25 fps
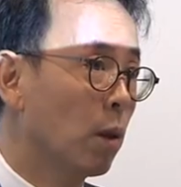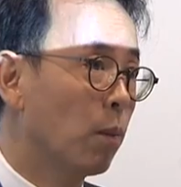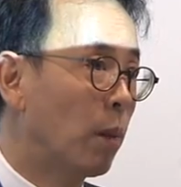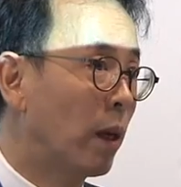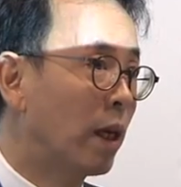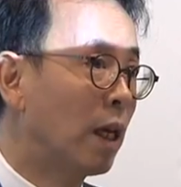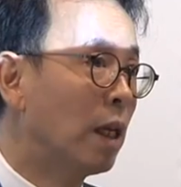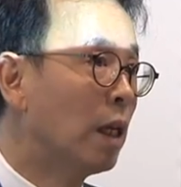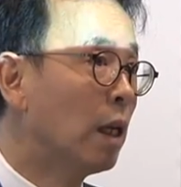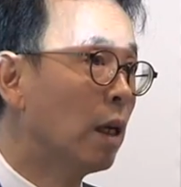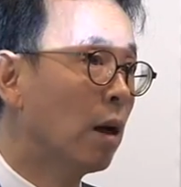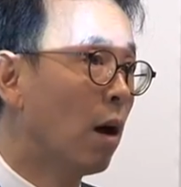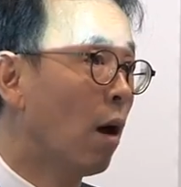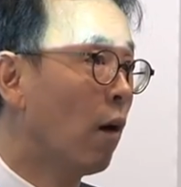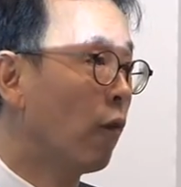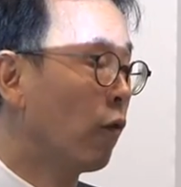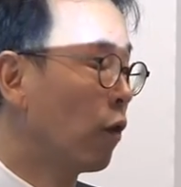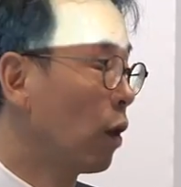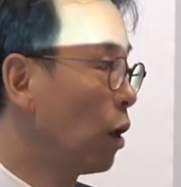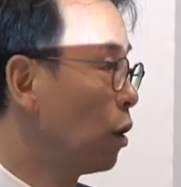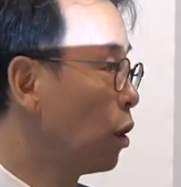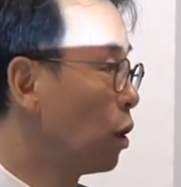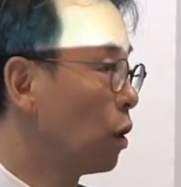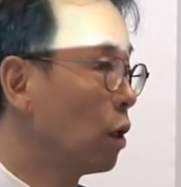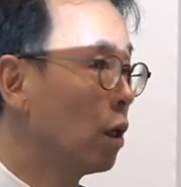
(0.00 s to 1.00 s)
beginning of
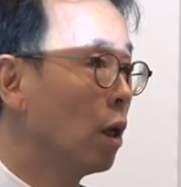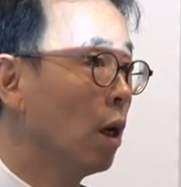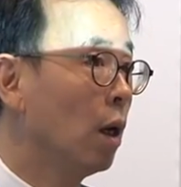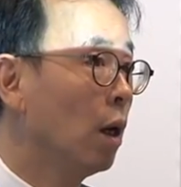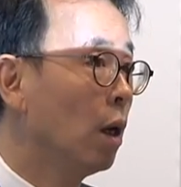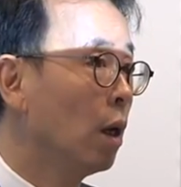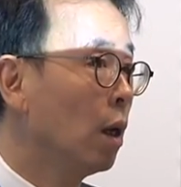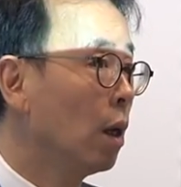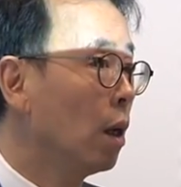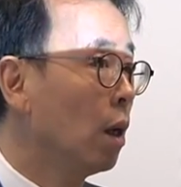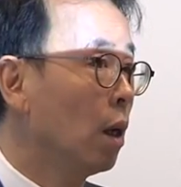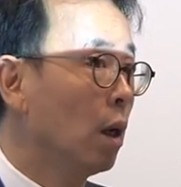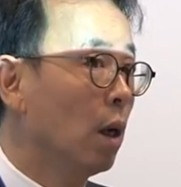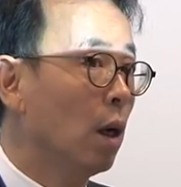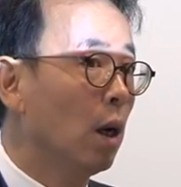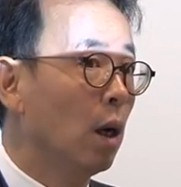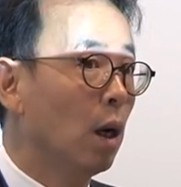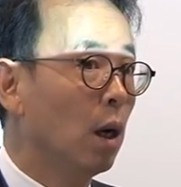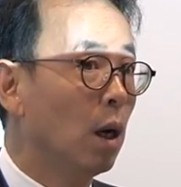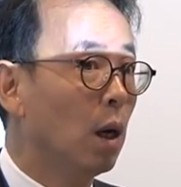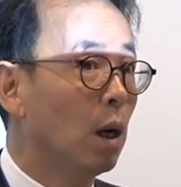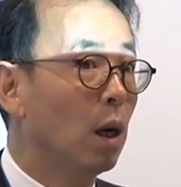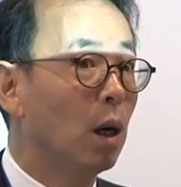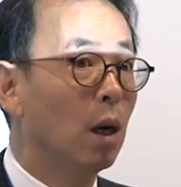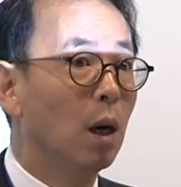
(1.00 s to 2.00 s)
this
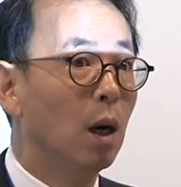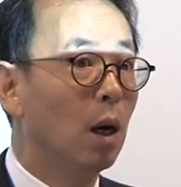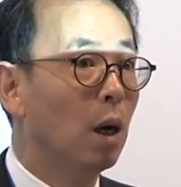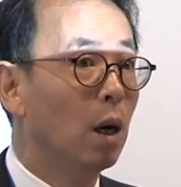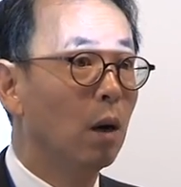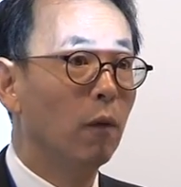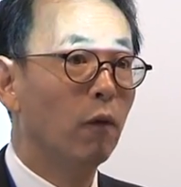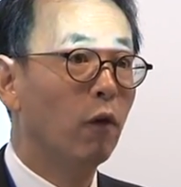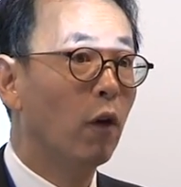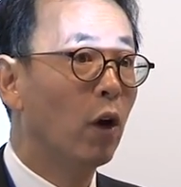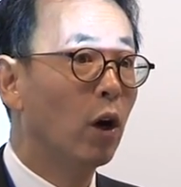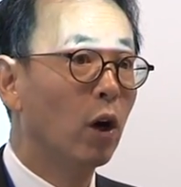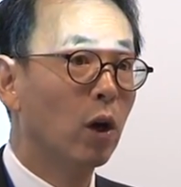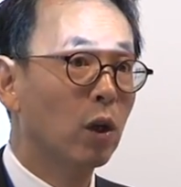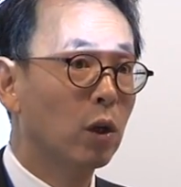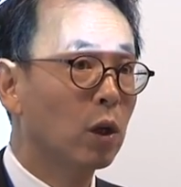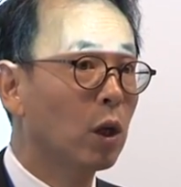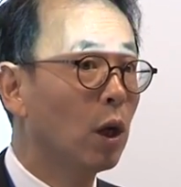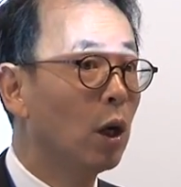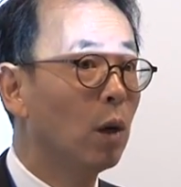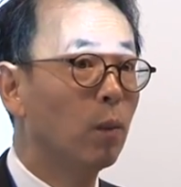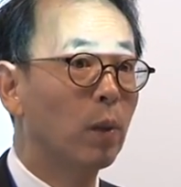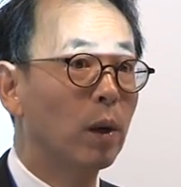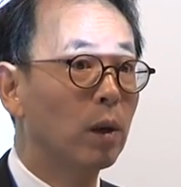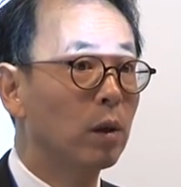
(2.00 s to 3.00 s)
very
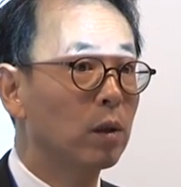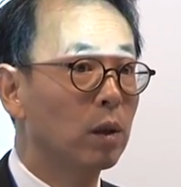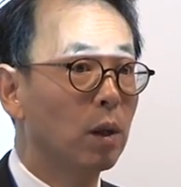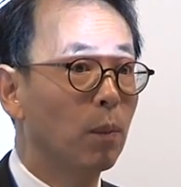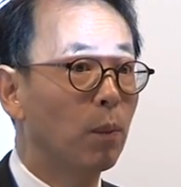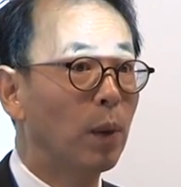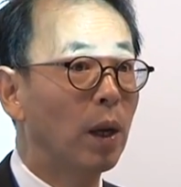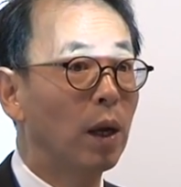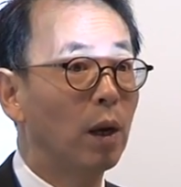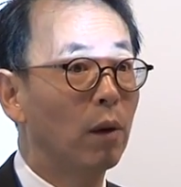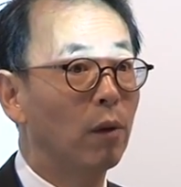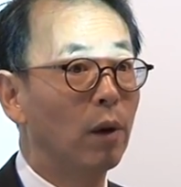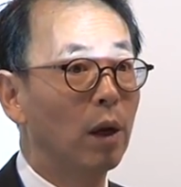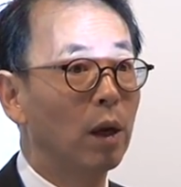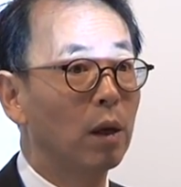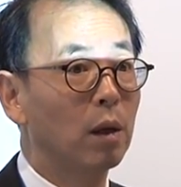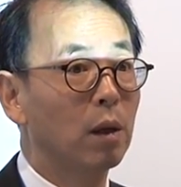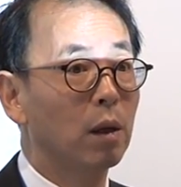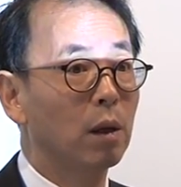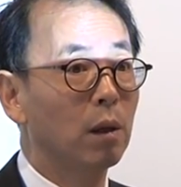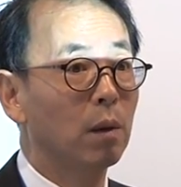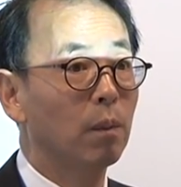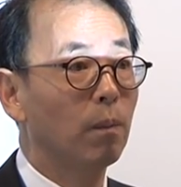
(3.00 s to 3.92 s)
turbulent period.